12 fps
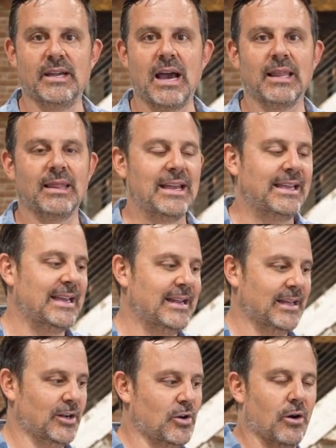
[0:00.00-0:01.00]
I like
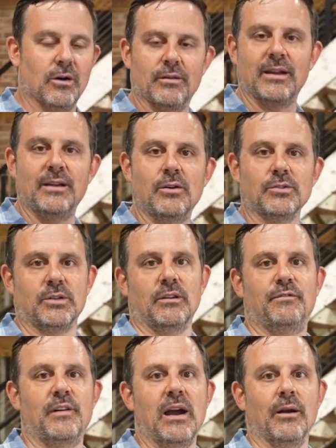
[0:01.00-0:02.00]
getting in a car that I know is gonna
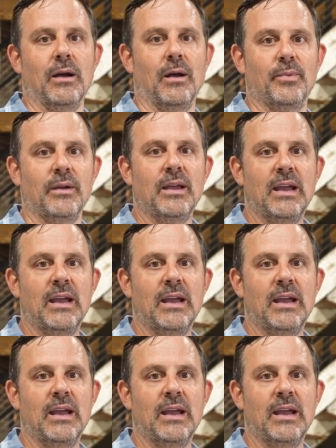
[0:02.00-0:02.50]
fire up